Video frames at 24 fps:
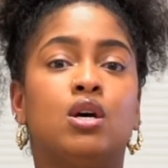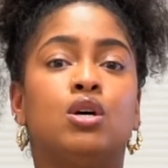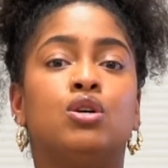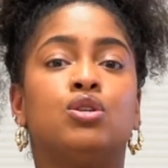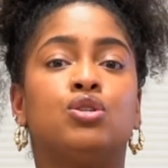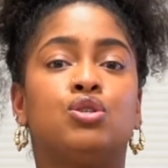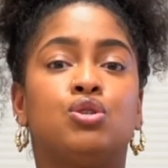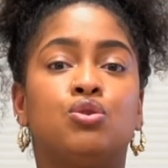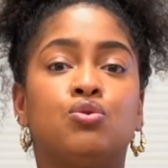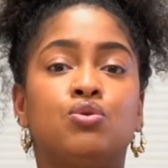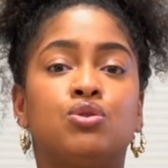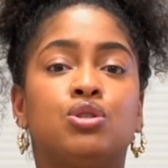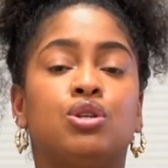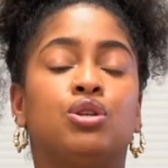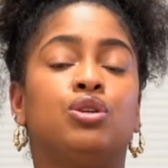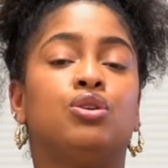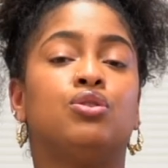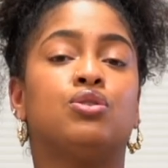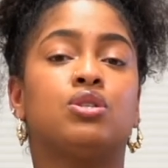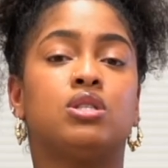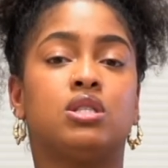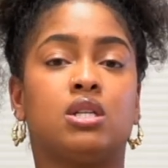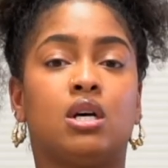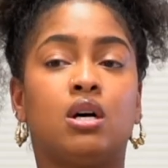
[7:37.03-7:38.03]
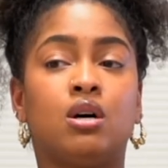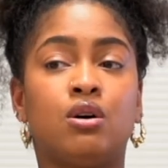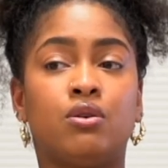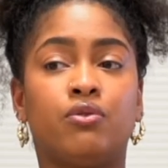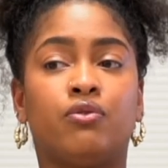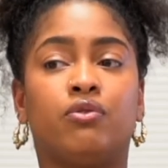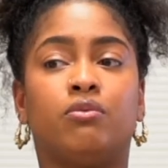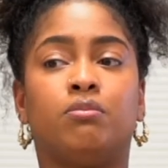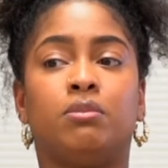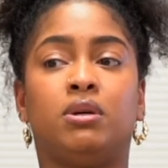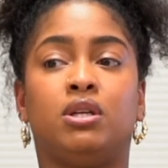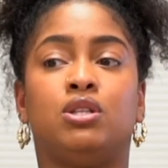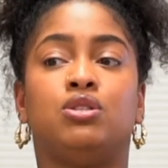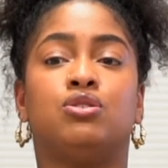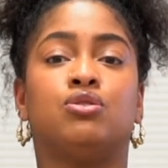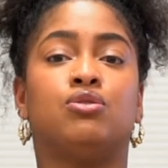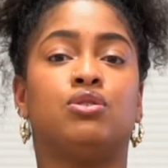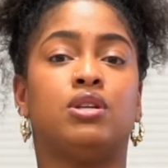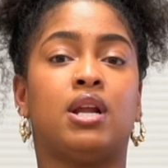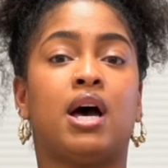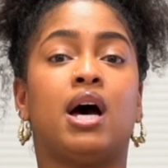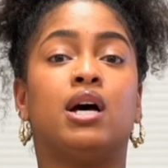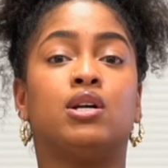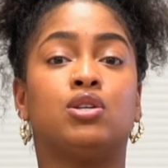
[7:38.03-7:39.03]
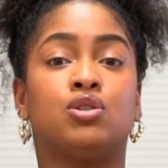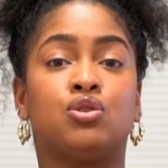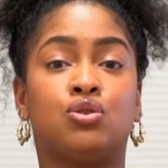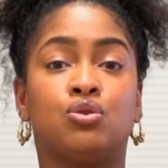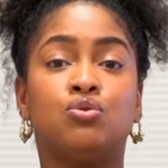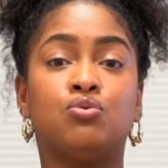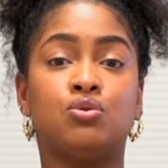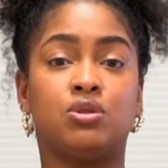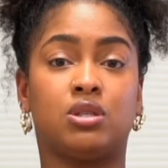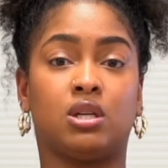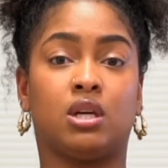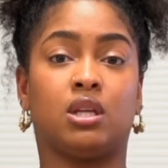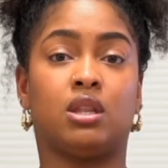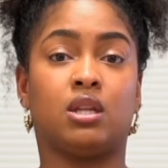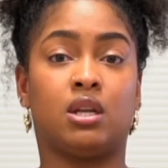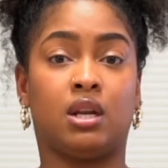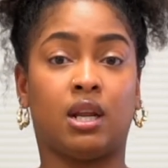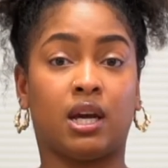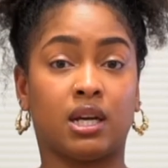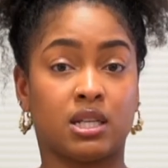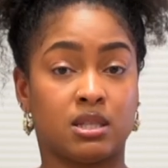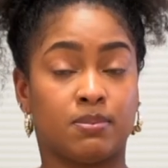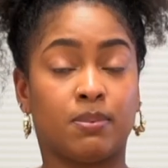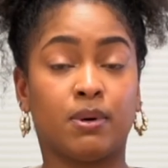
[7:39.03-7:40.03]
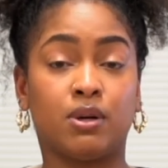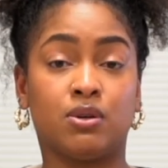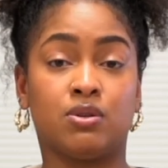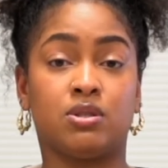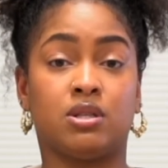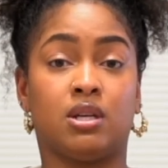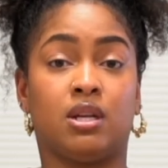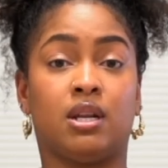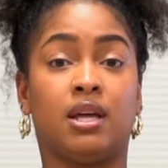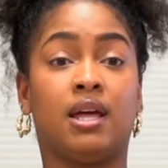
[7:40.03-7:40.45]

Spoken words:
choosing yourself means you're not choosing the next person.